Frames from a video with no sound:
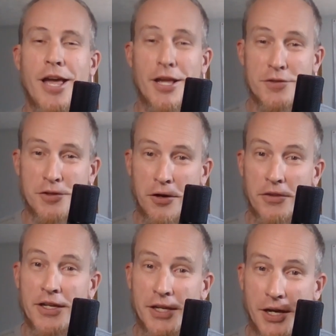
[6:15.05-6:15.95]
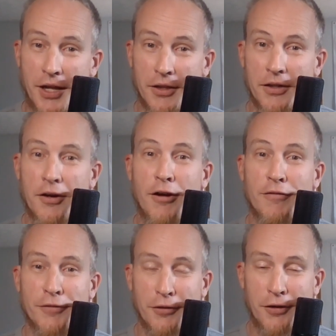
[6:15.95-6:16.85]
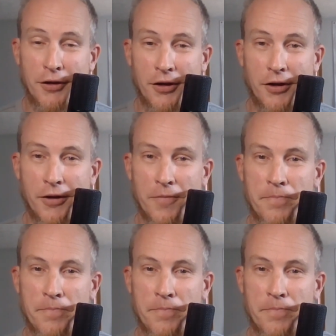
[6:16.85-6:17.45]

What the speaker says: It's called the color of law.